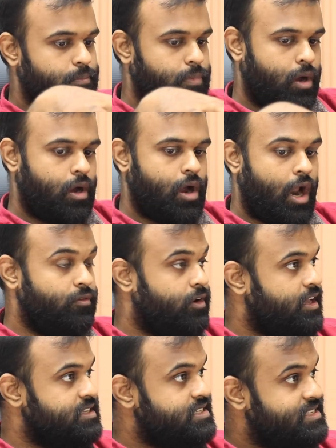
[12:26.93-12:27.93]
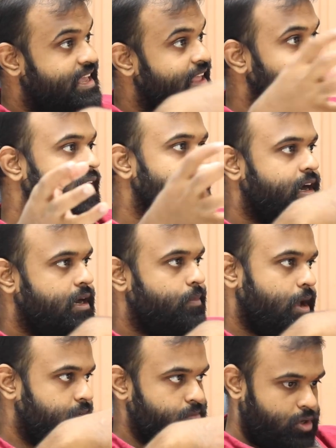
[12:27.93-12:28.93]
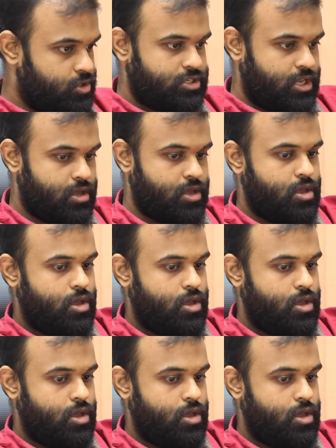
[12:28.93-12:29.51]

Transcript: advertisers get that data back in, because see,